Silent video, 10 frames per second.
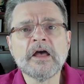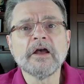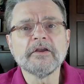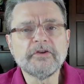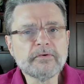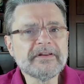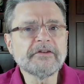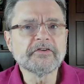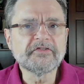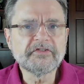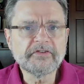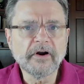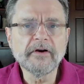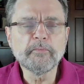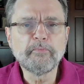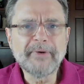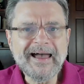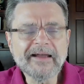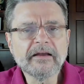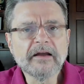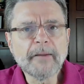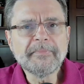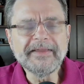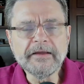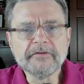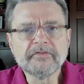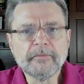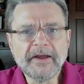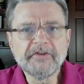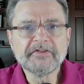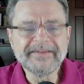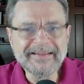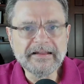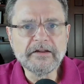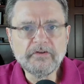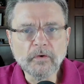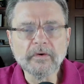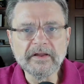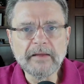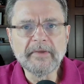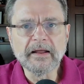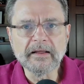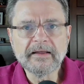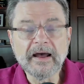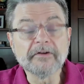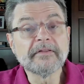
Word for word: You need to start backing up the information in your email account.